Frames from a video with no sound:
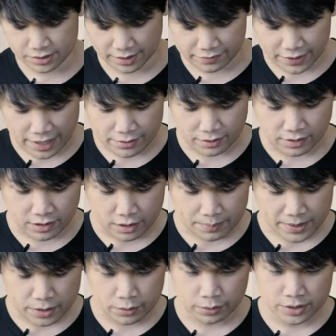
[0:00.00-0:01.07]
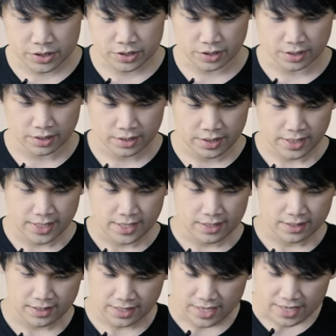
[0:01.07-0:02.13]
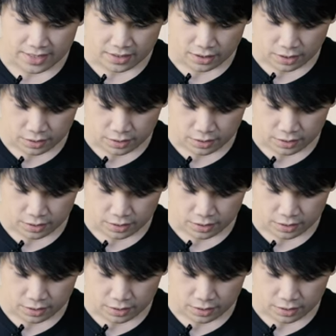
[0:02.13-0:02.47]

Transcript: So I've ground a little bit coarser than